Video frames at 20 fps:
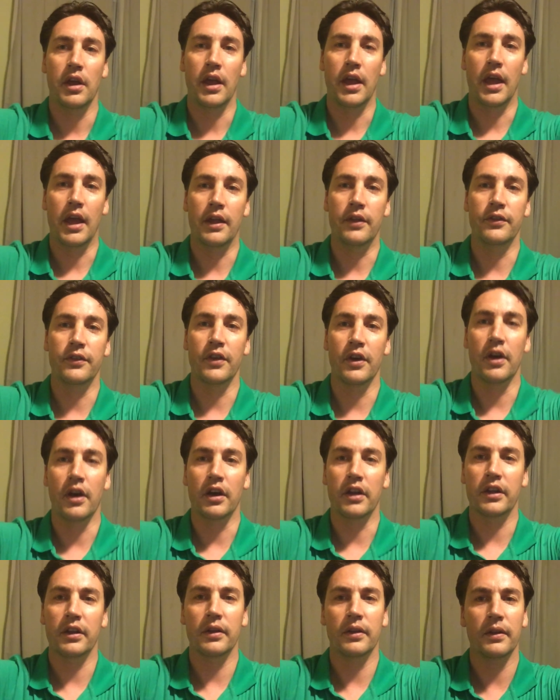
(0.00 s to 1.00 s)
And uh,
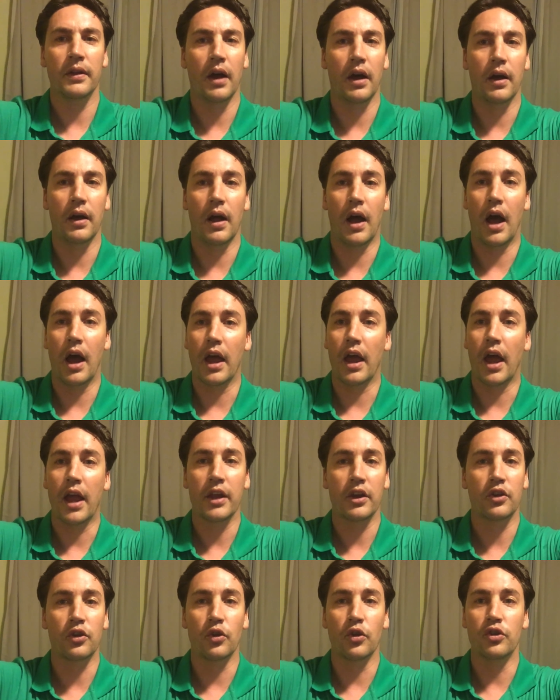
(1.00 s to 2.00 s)
I, I
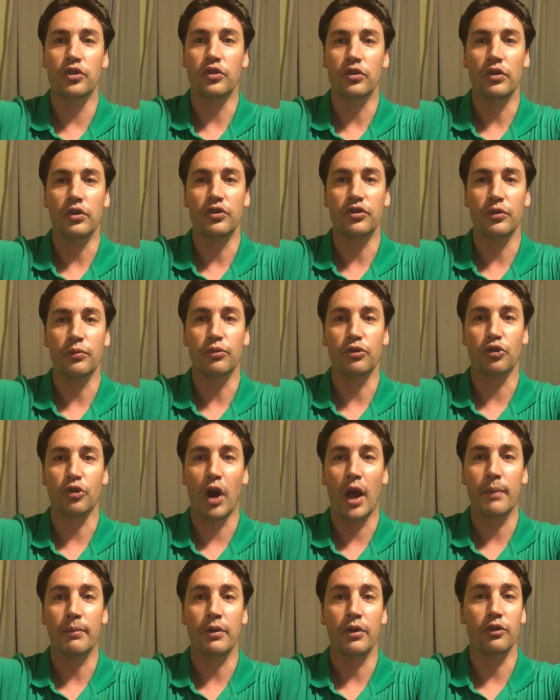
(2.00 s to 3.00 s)
encourage you to
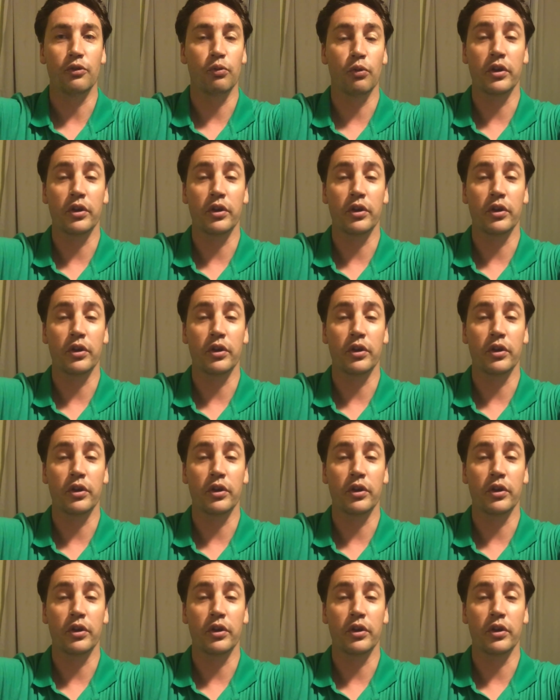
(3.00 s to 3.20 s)
subscribe to this.